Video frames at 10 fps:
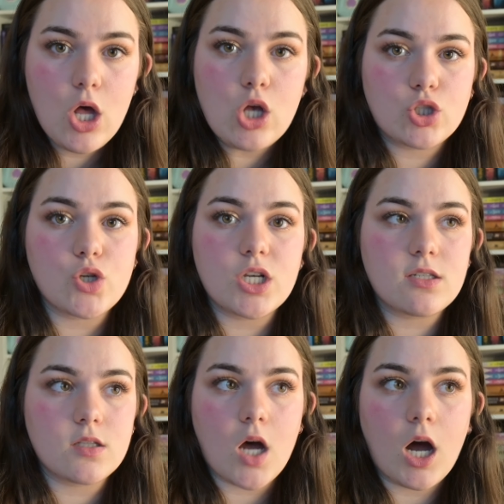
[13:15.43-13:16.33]
so she's
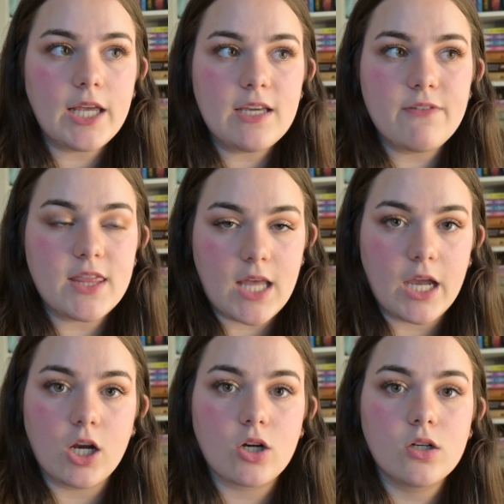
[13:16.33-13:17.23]
not even
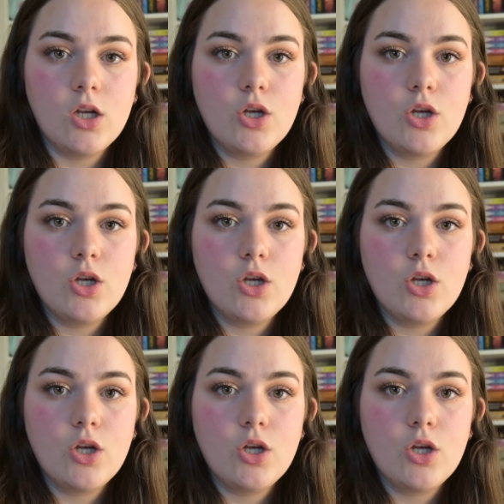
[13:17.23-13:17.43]
there.